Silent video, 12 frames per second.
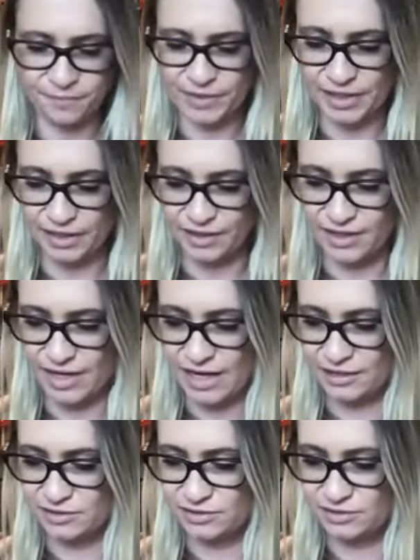
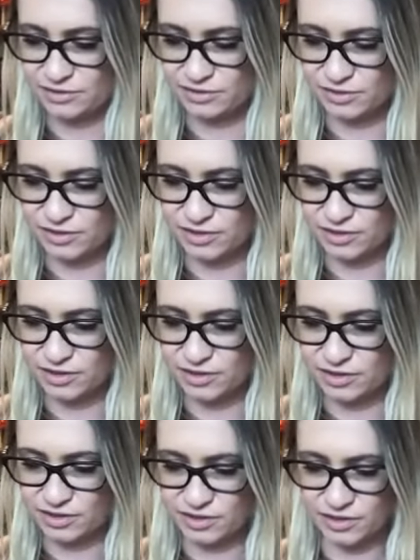that
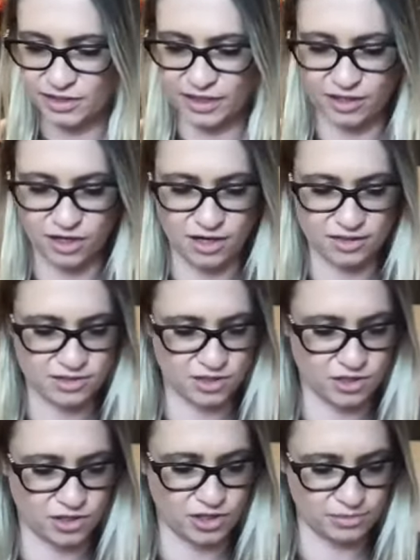can cause
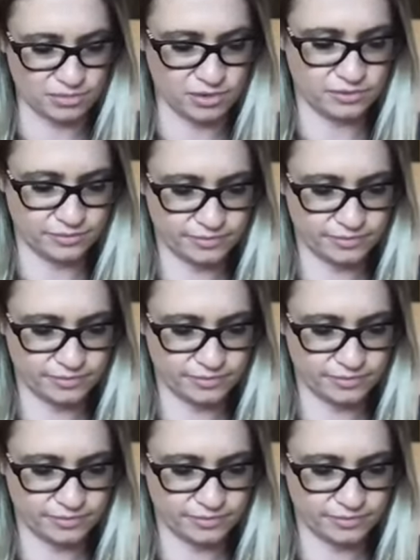harm.